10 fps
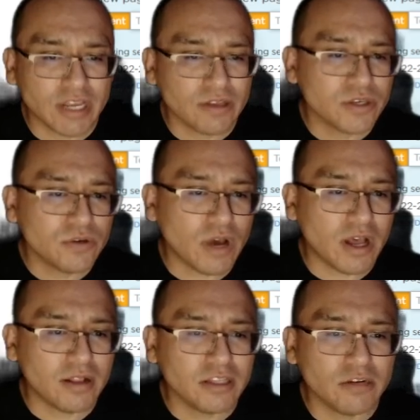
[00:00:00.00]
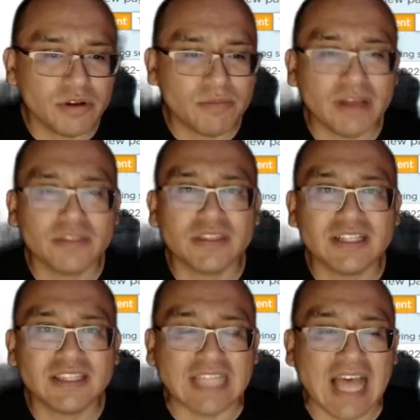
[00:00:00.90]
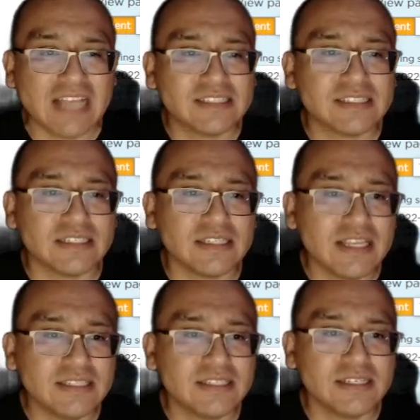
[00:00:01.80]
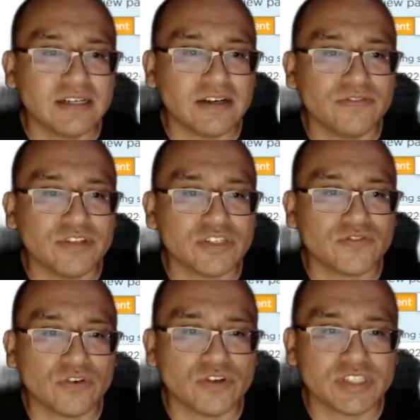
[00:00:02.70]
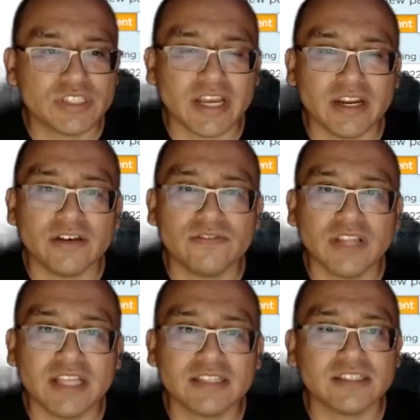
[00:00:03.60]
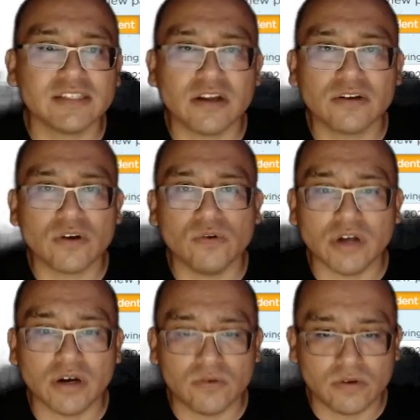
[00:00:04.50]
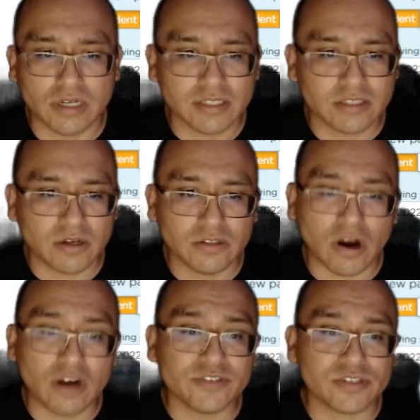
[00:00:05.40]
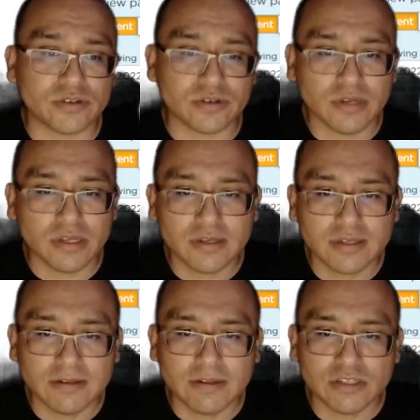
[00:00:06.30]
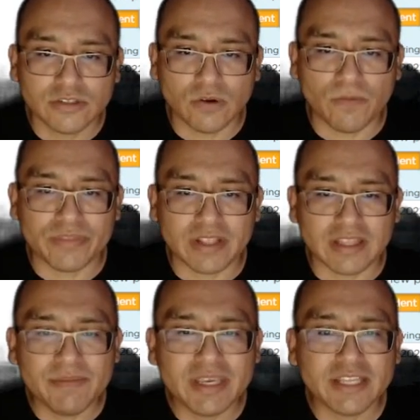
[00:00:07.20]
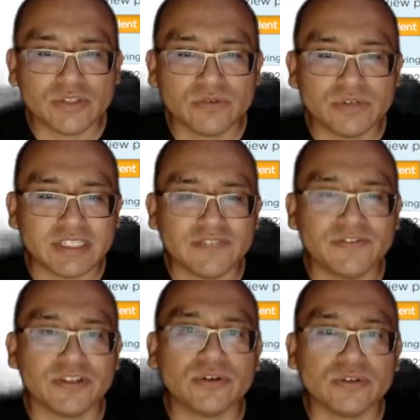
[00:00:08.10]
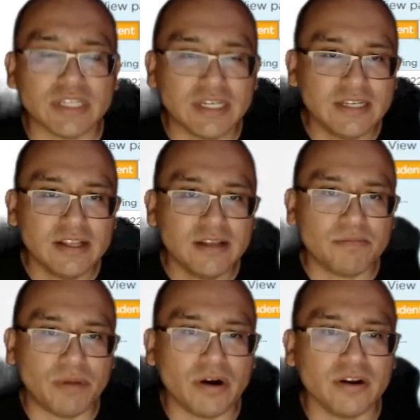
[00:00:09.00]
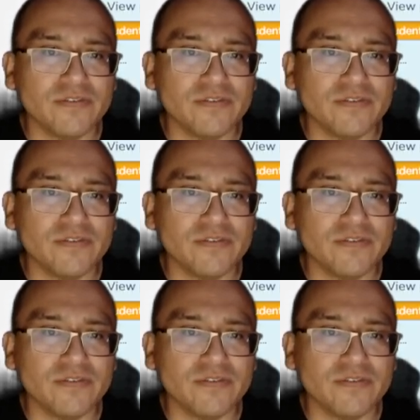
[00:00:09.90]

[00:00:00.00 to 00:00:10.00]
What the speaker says: you a little bit about the last lesson of this first set of lessons on Code.org. It's called Harvester. So let me get to a difficult part of